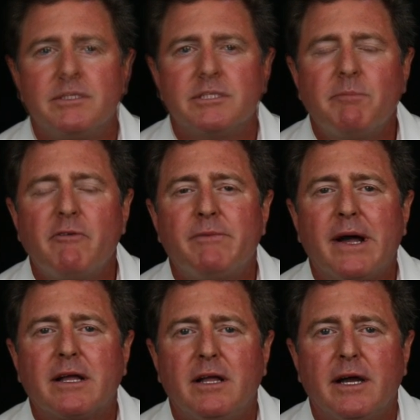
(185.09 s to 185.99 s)
Some of
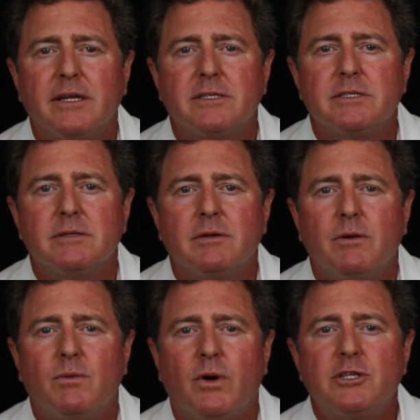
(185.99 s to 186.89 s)
my clients
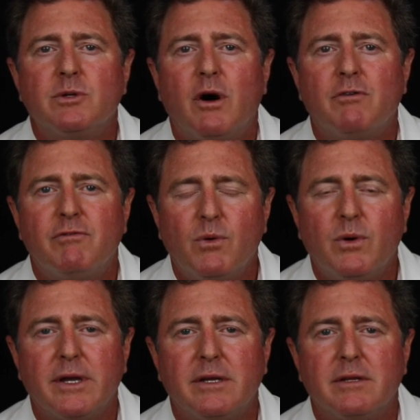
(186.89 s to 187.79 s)
want to
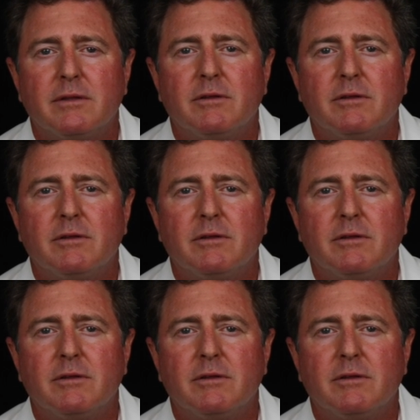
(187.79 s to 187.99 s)
avoid